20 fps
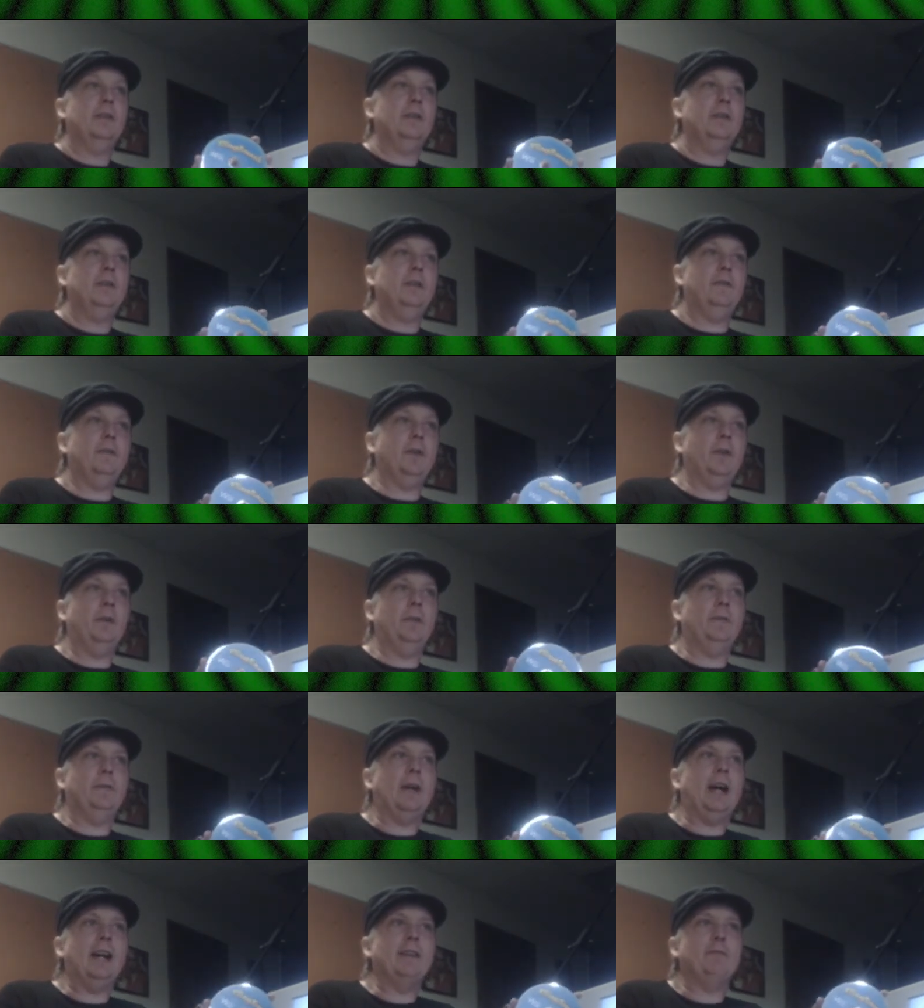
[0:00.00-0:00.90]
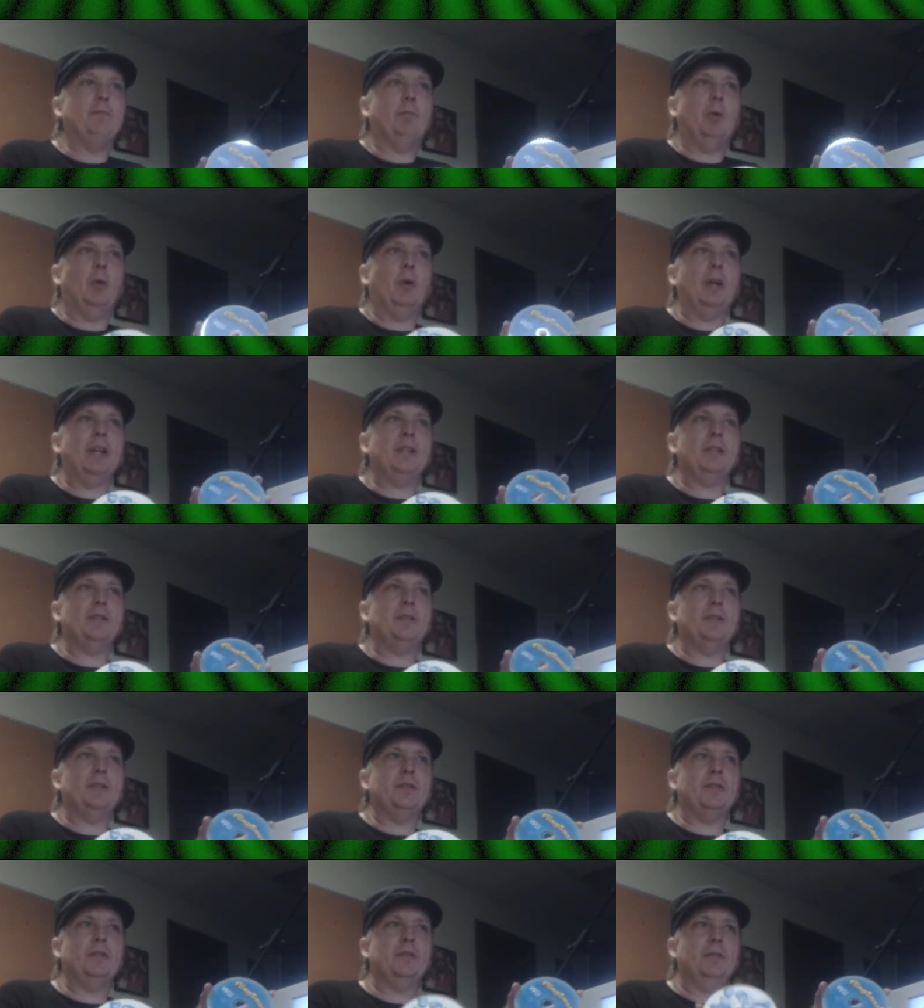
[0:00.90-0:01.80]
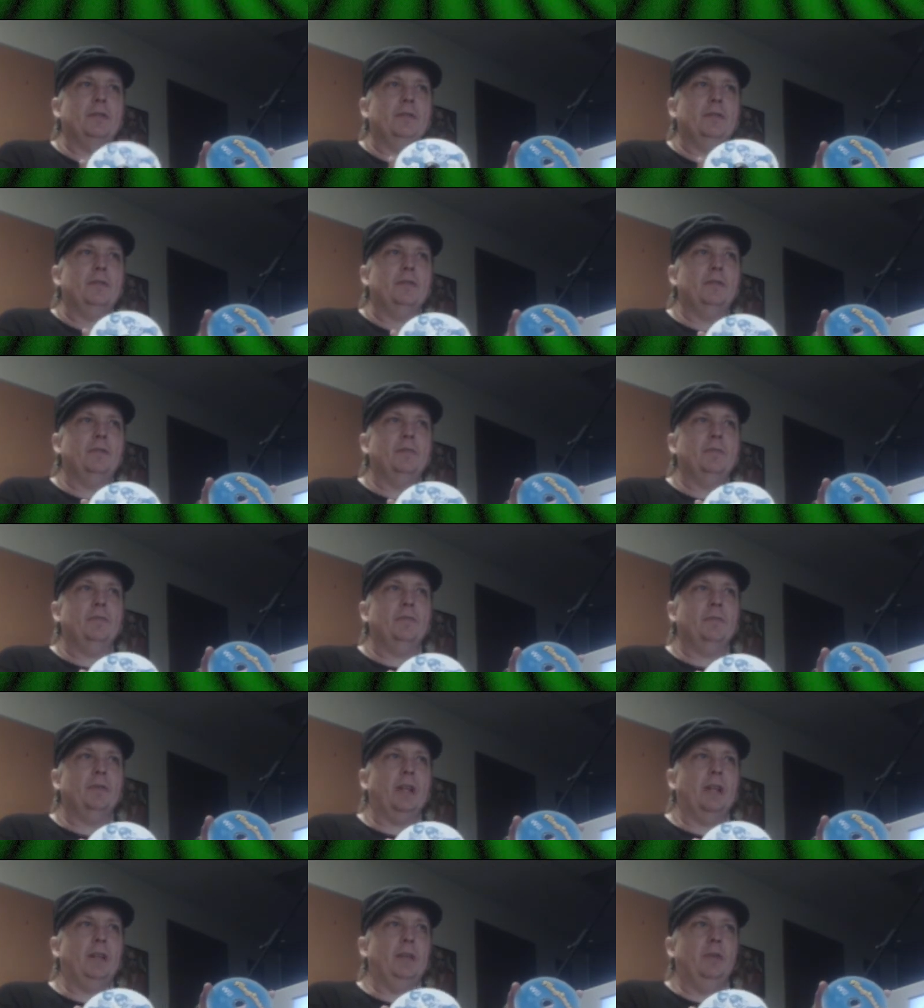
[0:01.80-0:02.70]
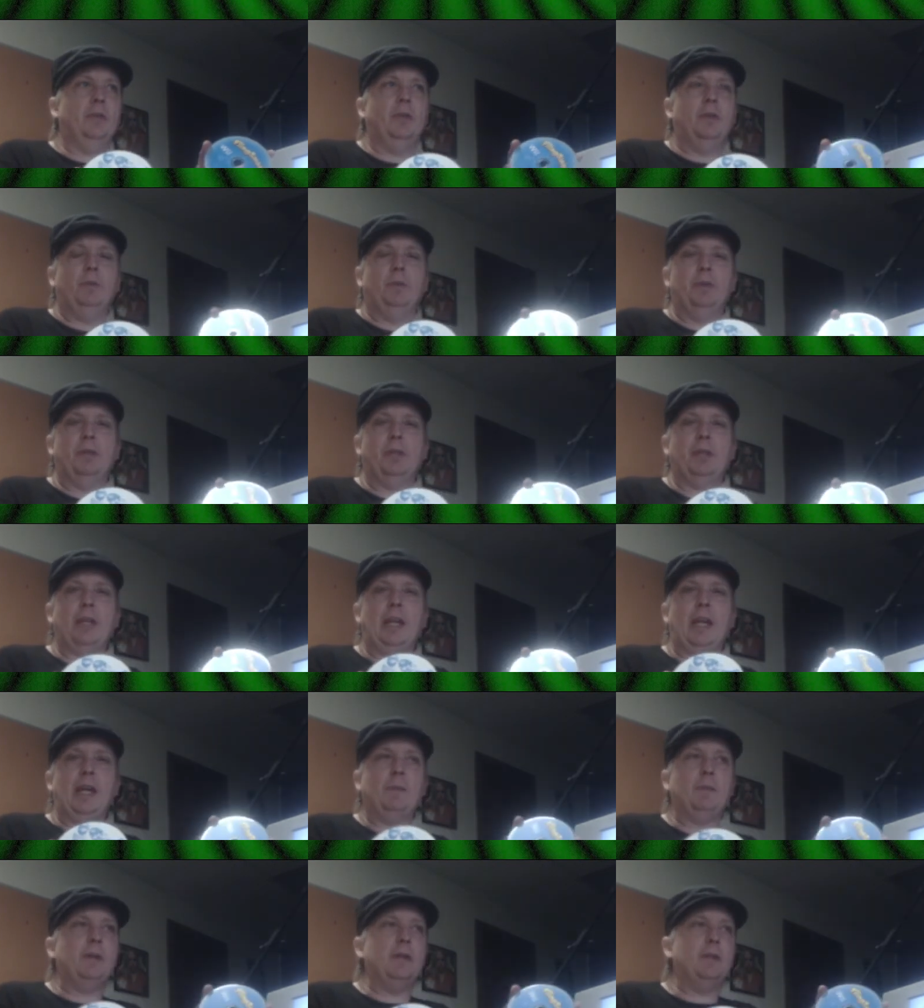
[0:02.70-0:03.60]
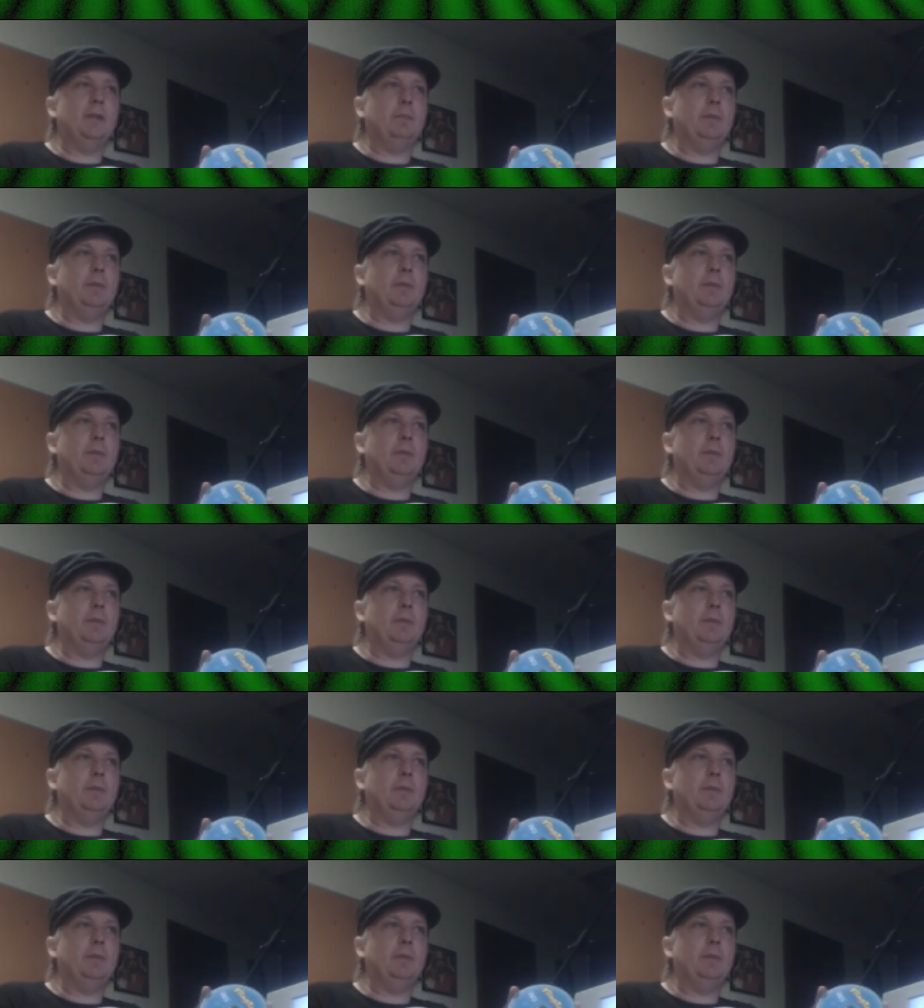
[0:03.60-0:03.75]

You've earned five points. I don't know what the game is,